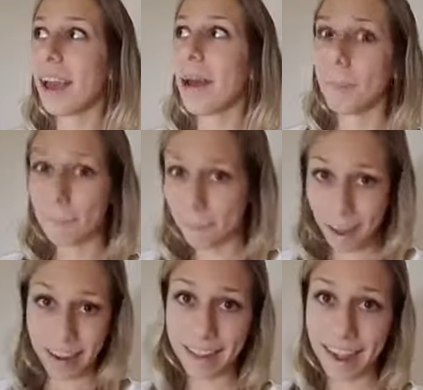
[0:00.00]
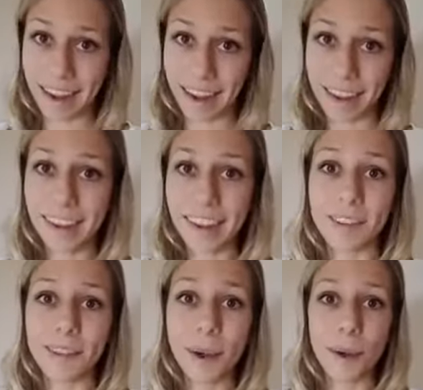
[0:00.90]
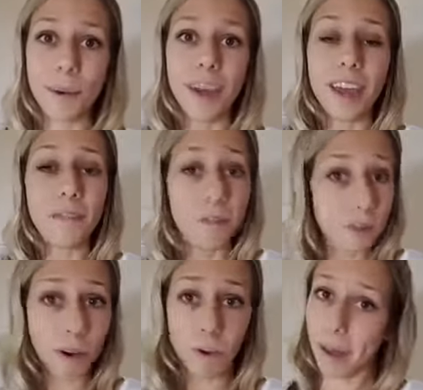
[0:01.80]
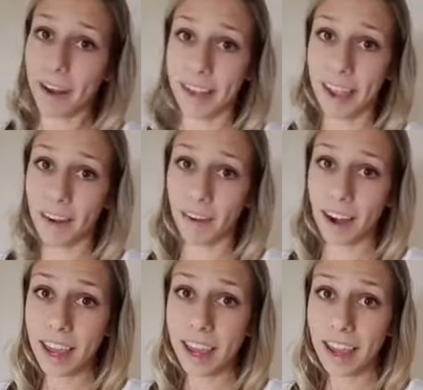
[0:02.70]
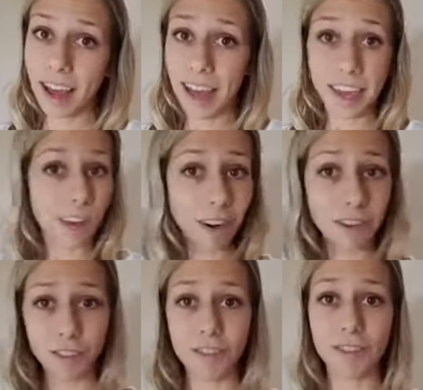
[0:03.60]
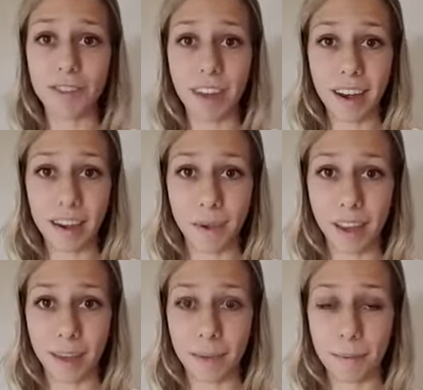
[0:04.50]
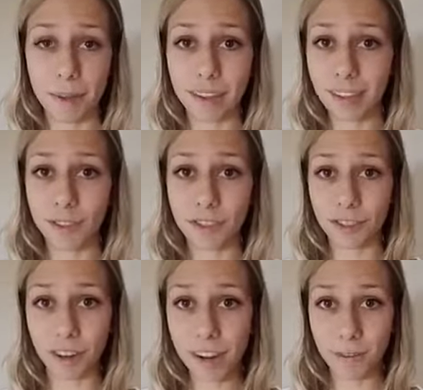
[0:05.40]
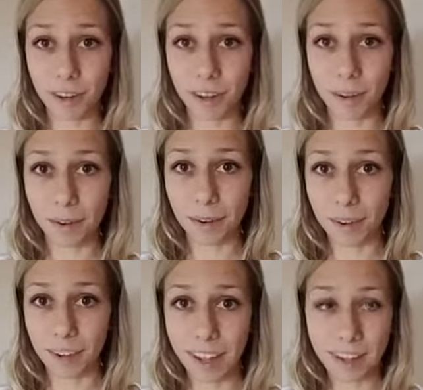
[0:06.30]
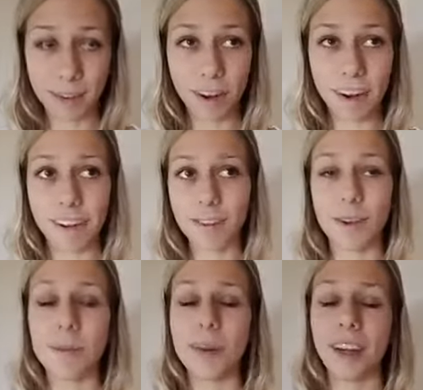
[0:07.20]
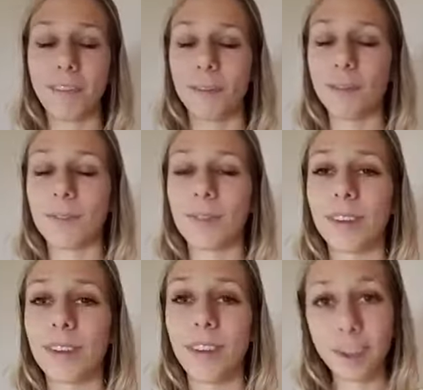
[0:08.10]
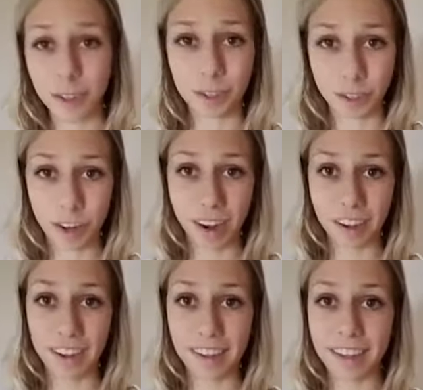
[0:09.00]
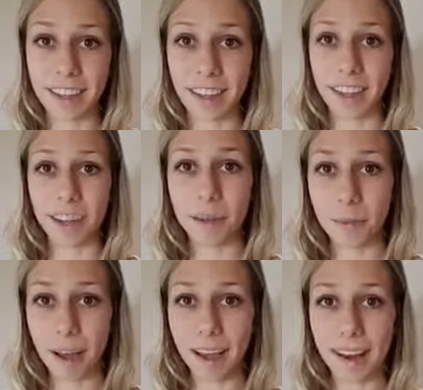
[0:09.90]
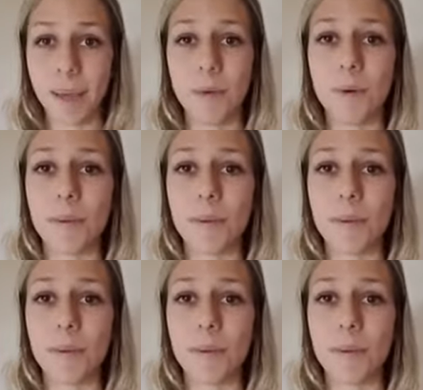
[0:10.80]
meditating. So if you don't meditate already, I encourage you to do that anyway, because it's just great for you. It's great on so many levels, not just your chakras, but it will